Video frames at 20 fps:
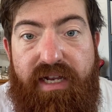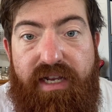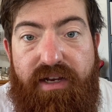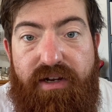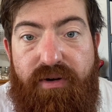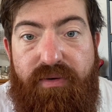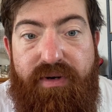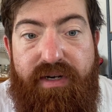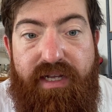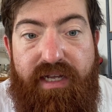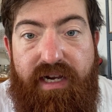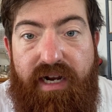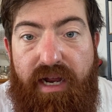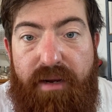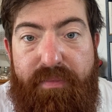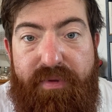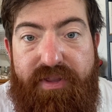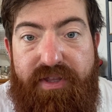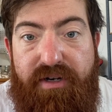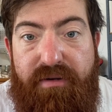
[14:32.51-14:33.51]
You don't want to get
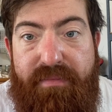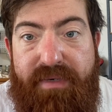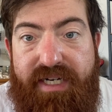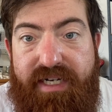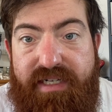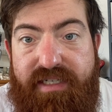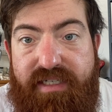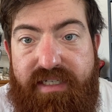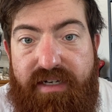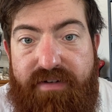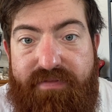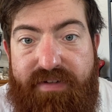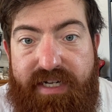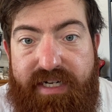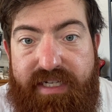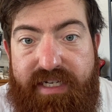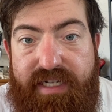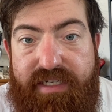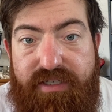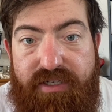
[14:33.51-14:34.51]
hypothermic and stuff
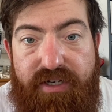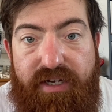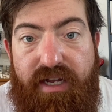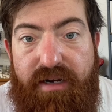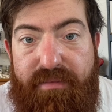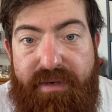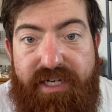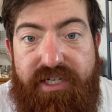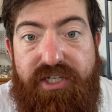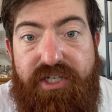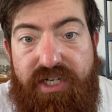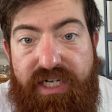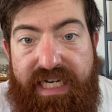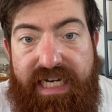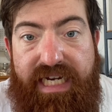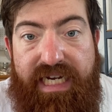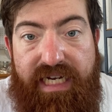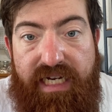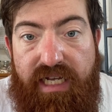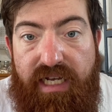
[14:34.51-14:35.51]
like that, so you got to make sure to
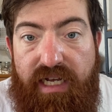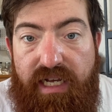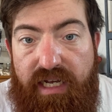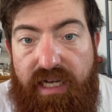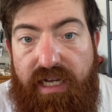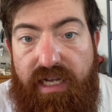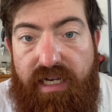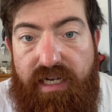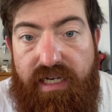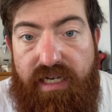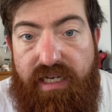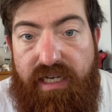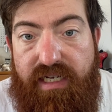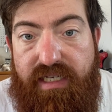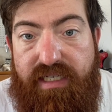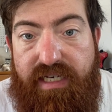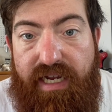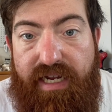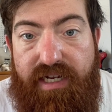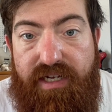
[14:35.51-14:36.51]
eat
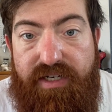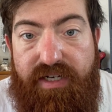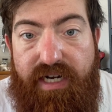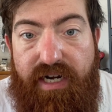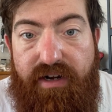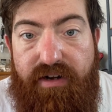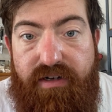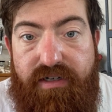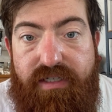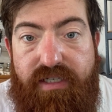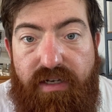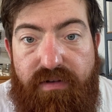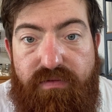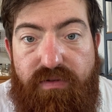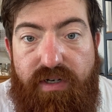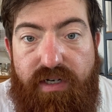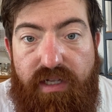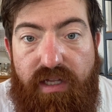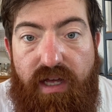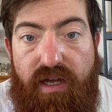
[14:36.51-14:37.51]
and take good care of yourself.
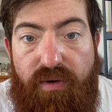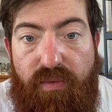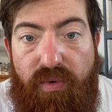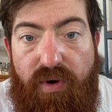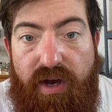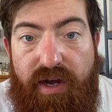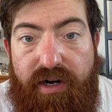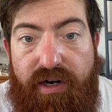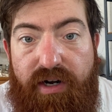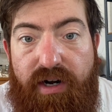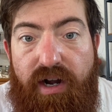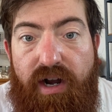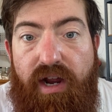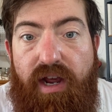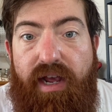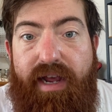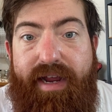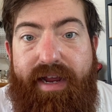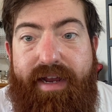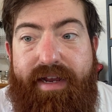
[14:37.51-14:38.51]
Drink a lot of water.
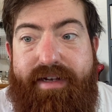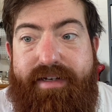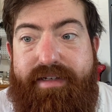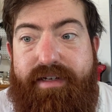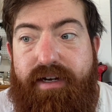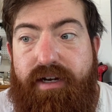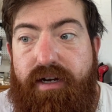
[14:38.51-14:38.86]
And